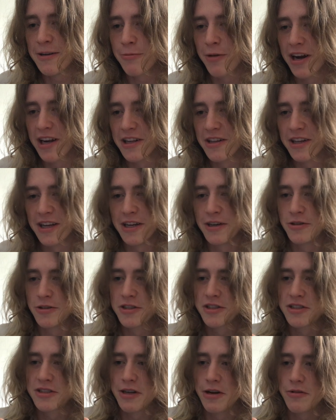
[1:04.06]
regulator,
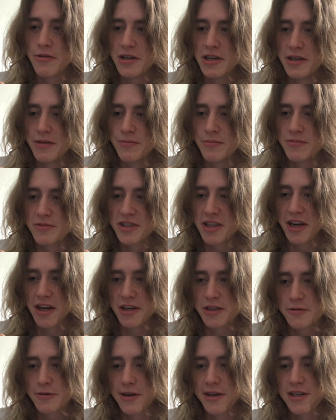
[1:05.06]
sodium
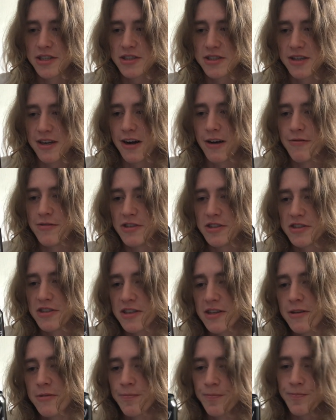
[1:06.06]
citrate,
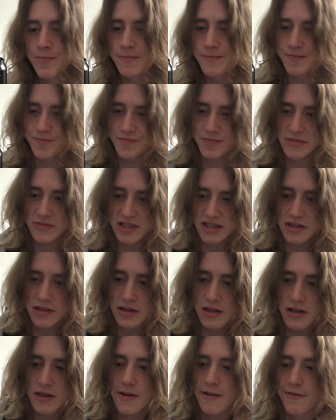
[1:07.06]
obviously.
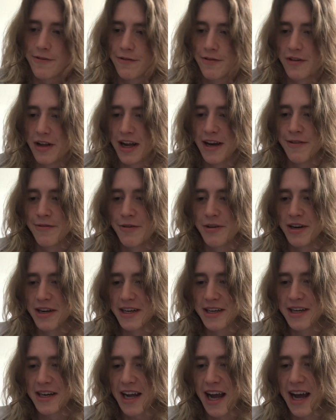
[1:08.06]

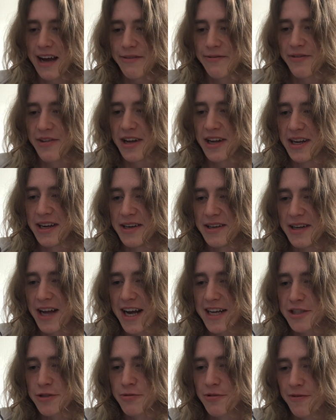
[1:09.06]
Flavoring, caffeine,
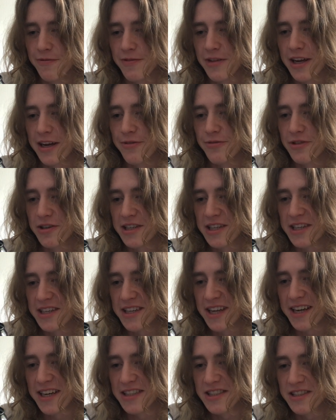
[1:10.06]
natural flavoring,
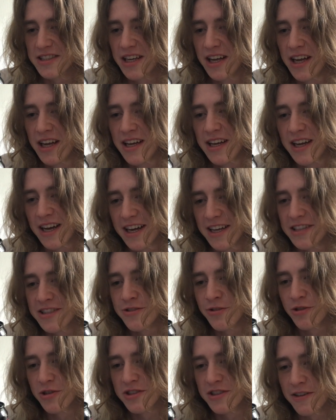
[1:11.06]
contains a
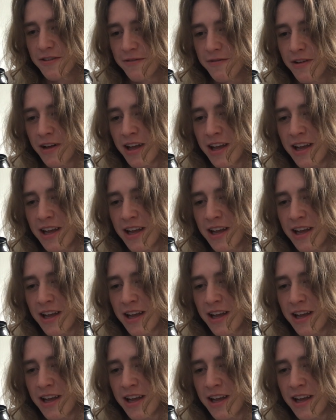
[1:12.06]
source of